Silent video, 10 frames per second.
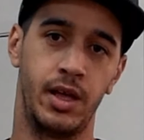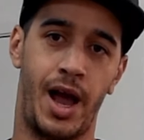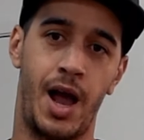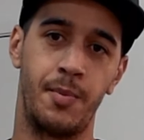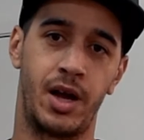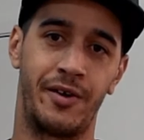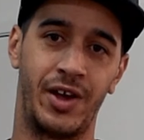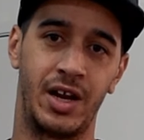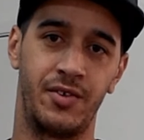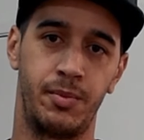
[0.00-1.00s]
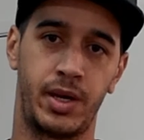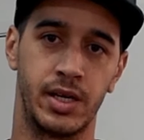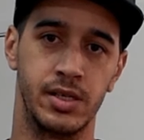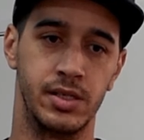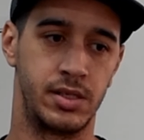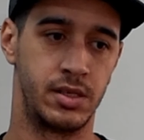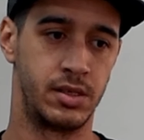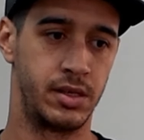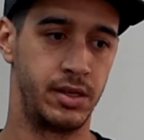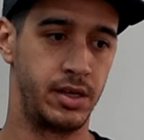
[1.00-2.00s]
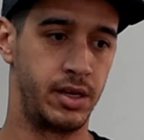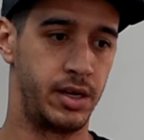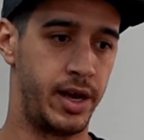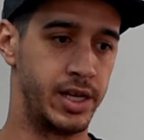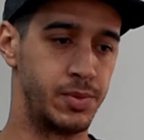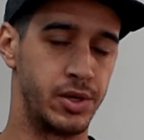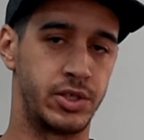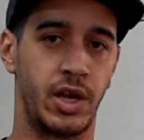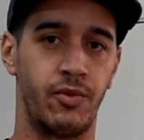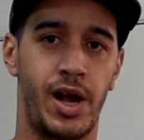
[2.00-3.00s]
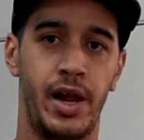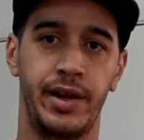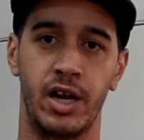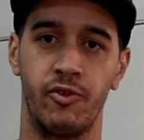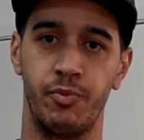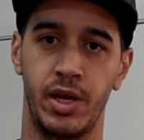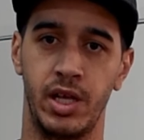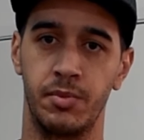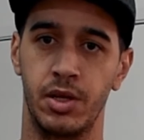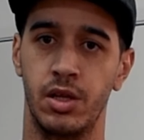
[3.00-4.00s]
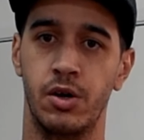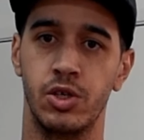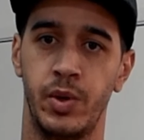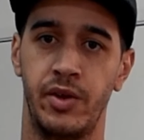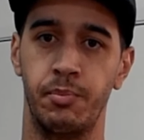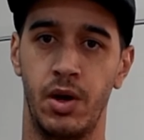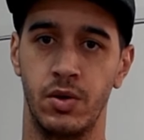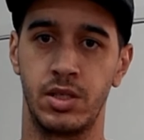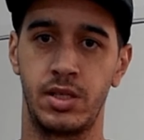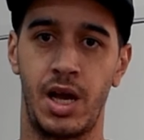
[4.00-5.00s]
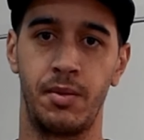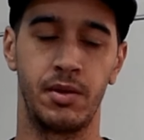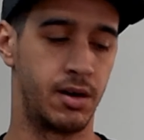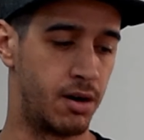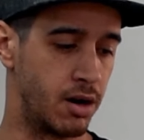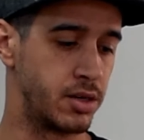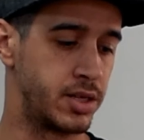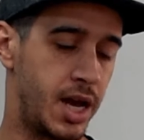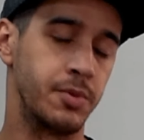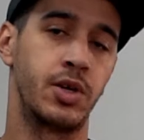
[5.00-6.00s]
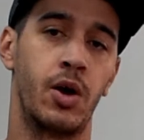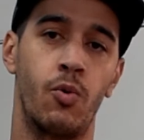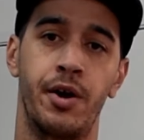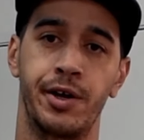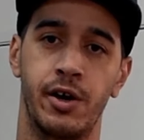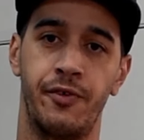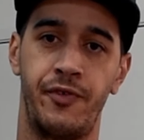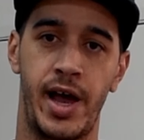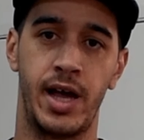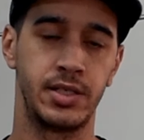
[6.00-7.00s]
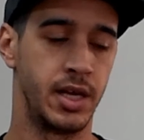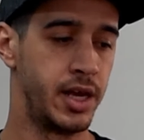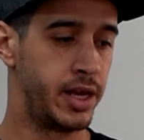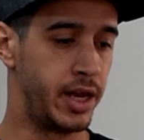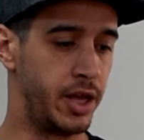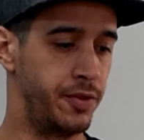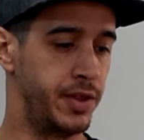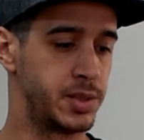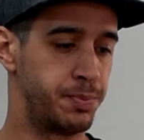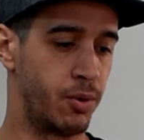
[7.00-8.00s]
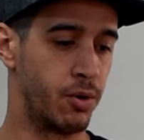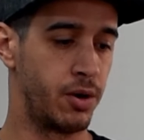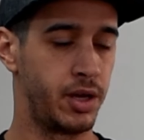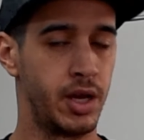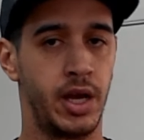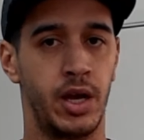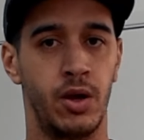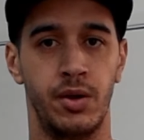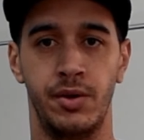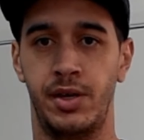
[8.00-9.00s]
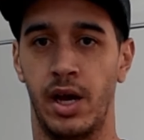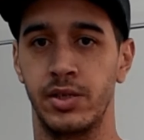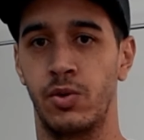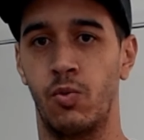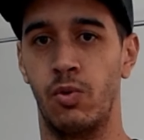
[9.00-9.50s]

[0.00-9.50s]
I'm not a fan of it because as much as I ride kind of medium to low speed most of the time, there are times when I want to go fast, and this board doesn't